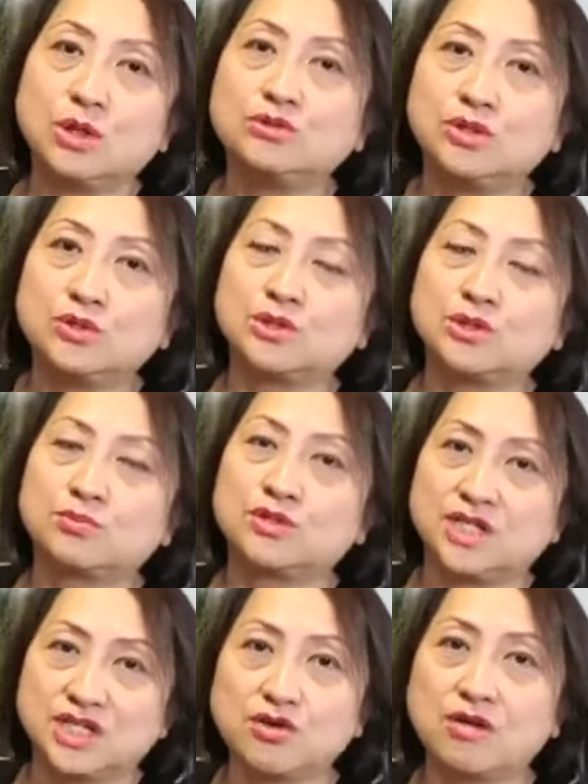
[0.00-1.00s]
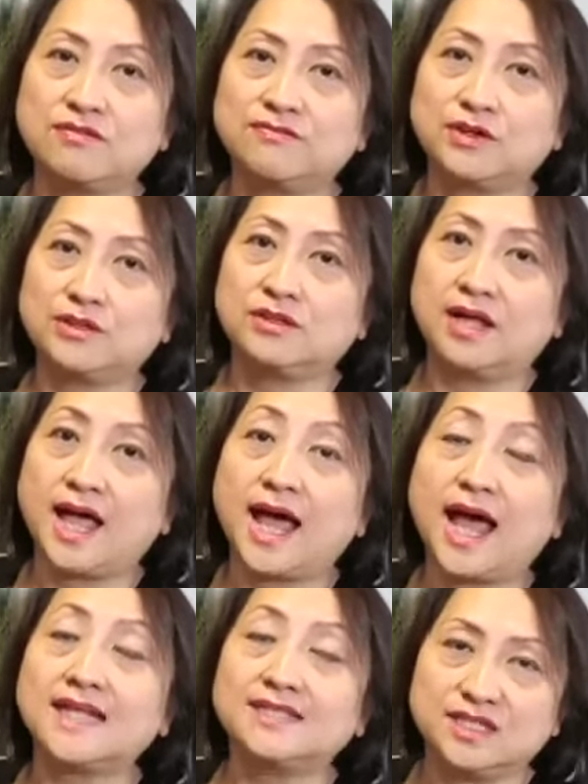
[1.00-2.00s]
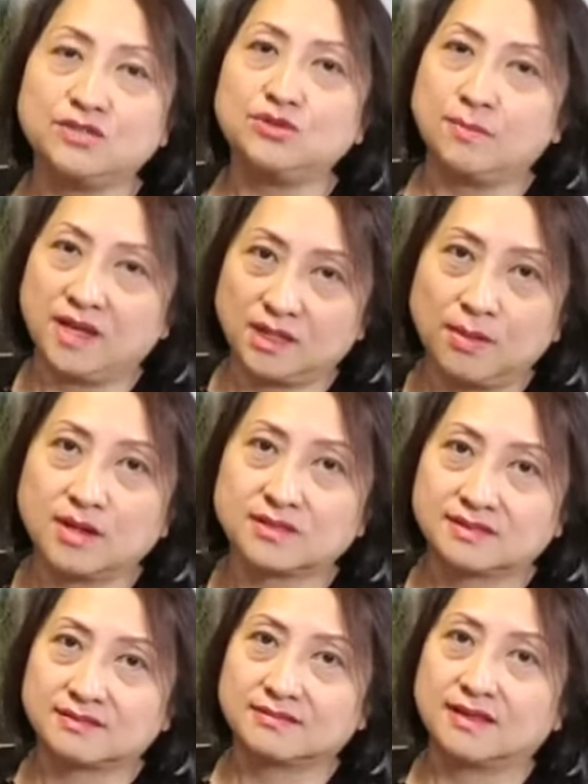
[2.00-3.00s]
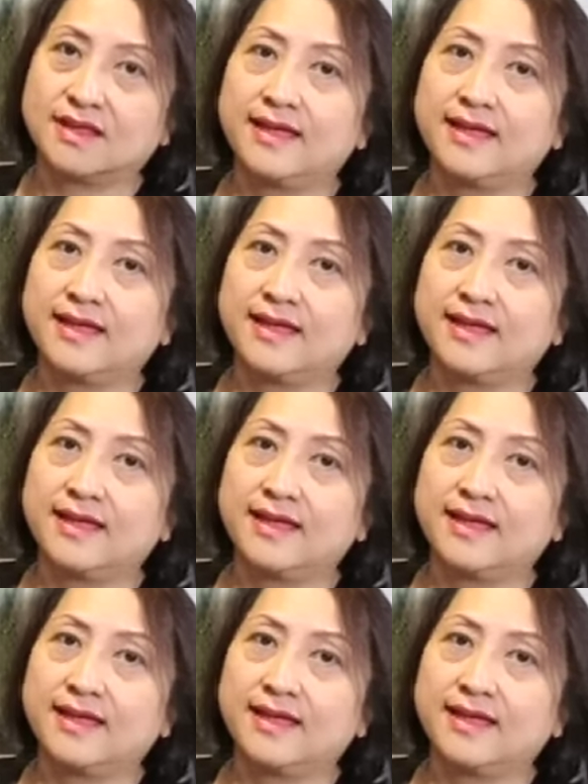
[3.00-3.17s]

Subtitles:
low-dose progesterone for until you menopause.